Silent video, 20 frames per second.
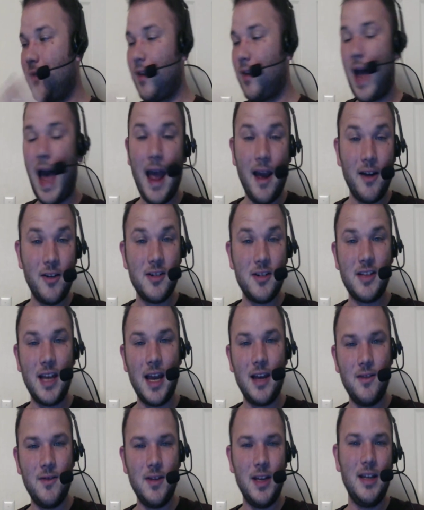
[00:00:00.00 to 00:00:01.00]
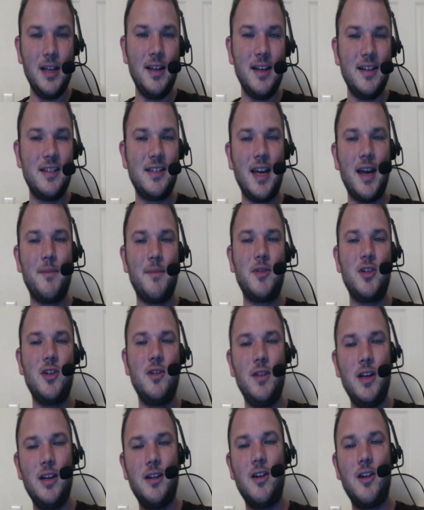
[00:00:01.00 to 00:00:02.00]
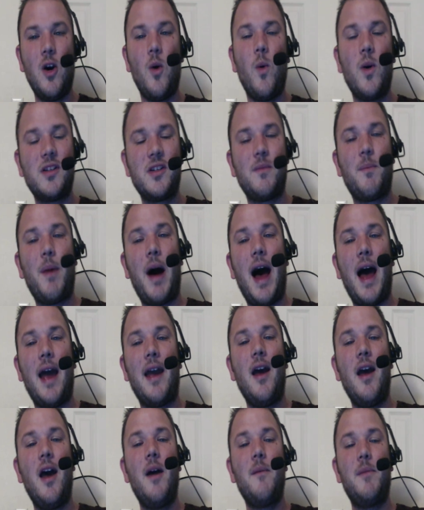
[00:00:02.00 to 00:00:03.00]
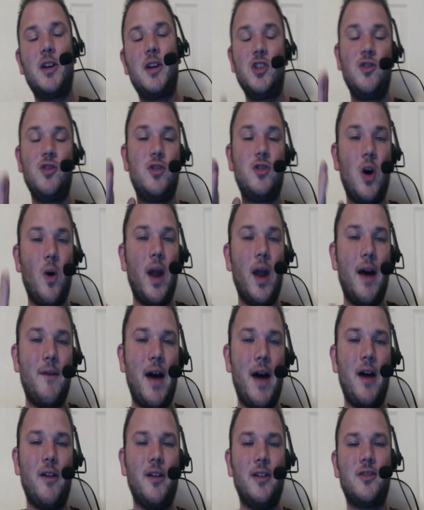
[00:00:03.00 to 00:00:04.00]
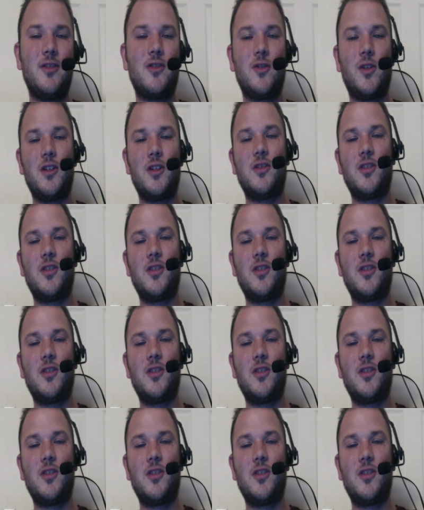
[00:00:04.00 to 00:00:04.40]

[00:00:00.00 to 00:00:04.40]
I understand you need these tips. You need to know what to buy because you don't have outlet stores.